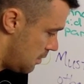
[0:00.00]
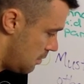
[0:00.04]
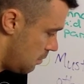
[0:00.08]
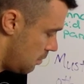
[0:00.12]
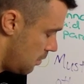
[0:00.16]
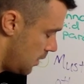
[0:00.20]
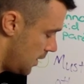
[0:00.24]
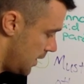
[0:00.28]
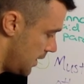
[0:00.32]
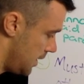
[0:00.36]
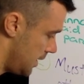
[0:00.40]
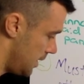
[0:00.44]

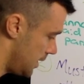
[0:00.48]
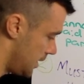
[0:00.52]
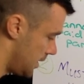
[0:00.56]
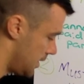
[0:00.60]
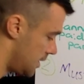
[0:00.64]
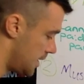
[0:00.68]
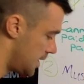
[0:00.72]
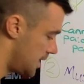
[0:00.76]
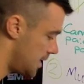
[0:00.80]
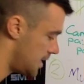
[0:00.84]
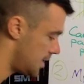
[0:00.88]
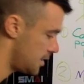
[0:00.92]
weeding
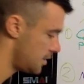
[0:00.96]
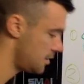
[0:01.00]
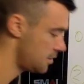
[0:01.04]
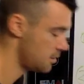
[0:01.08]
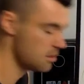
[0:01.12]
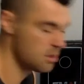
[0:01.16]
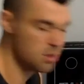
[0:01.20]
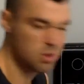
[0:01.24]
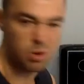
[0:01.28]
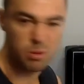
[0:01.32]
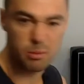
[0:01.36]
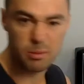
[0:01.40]
gardens
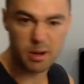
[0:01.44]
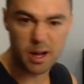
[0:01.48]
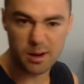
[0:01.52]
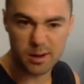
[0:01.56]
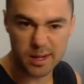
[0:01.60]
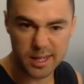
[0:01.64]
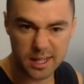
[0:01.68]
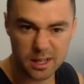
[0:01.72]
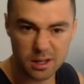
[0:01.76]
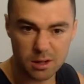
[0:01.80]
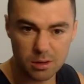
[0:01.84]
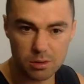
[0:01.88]
or
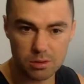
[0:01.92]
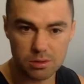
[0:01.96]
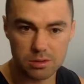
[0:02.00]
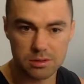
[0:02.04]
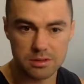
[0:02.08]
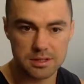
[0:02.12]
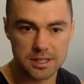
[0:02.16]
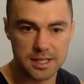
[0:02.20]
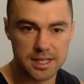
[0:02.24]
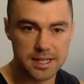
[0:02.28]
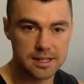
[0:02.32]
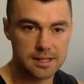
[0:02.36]
mowing
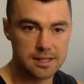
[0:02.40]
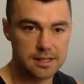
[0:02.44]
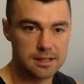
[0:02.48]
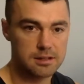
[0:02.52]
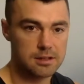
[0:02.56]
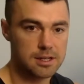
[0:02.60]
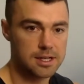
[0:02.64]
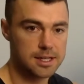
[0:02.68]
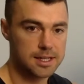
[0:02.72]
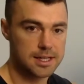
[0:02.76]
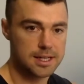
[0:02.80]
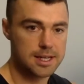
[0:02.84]
lawns, anything
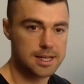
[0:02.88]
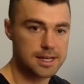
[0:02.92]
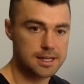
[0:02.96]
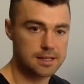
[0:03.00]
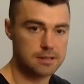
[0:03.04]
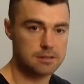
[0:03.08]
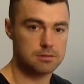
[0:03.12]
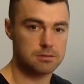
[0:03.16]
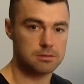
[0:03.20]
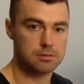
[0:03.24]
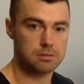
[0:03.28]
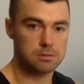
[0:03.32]
like that.
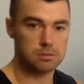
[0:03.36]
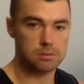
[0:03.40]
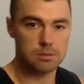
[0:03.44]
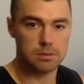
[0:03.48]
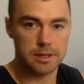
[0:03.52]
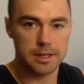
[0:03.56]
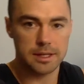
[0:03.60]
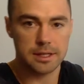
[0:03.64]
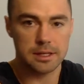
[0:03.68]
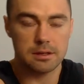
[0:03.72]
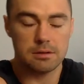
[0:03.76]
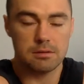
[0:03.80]
Well, oh, we're
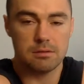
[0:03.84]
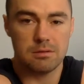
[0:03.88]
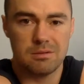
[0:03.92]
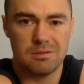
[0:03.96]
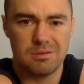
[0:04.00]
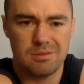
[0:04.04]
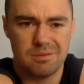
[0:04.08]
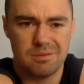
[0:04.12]
going to